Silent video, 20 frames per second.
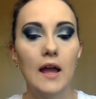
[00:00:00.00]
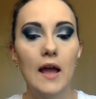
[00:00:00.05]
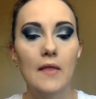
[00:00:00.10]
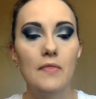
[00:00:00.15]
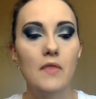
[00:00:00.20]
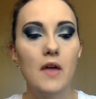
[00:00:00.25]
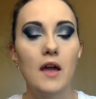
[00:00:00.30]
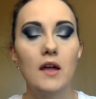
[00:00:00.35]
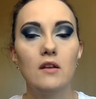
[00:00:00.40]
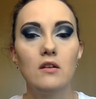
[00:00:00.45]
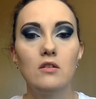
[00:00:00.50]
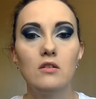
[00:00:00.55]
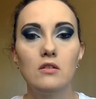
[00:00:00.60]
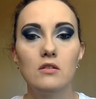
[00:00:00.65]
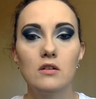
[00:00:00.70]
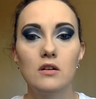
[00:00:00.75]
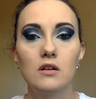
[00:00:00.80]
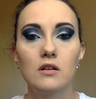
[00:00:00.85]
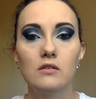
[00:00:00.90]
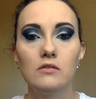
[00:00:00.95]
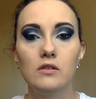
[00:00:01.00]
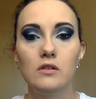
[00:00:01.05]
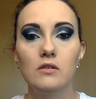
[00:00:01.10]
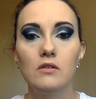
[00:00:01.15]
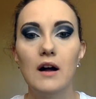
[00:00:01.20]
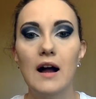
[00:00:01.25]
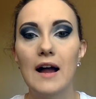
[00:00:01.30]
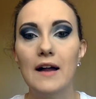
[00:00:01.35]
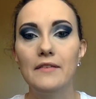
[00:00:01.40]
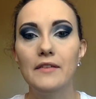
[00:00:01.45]
and then your little
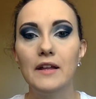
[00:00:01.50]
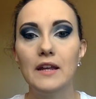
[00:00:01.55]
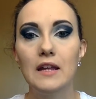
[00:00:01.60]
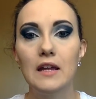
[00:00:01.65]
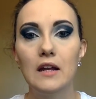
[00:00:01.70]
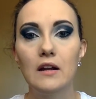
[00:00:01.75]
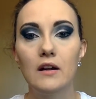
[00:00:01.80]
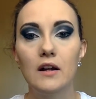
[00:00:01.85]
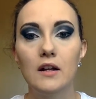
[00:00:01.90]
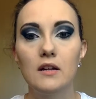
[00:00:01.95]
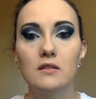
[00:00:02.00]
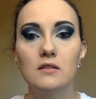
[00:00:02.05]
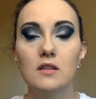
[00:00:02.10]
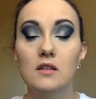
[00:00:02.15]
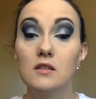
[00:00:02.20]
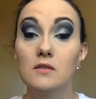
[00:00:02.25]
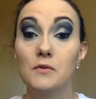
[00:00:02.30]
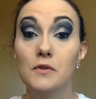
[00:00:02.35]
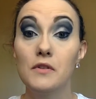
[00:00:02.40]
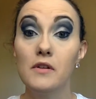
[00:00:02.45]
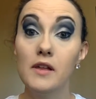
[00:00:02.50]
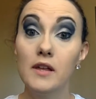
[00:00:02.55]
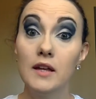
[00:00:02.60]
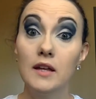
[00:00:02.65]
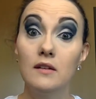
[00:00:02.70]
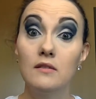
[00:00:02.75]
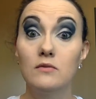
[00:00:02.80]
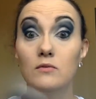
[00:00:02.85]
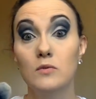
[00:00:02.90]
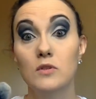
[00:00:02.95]
highlighting areas is for the
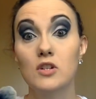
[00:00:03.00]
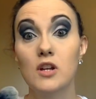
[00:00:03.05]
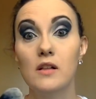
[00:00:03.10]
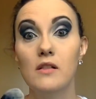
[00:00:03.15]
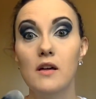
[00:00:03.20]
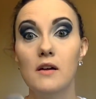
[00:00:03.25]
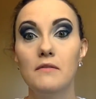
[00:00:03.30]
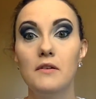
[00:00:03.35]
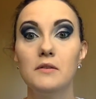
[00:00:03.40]
light, which I love.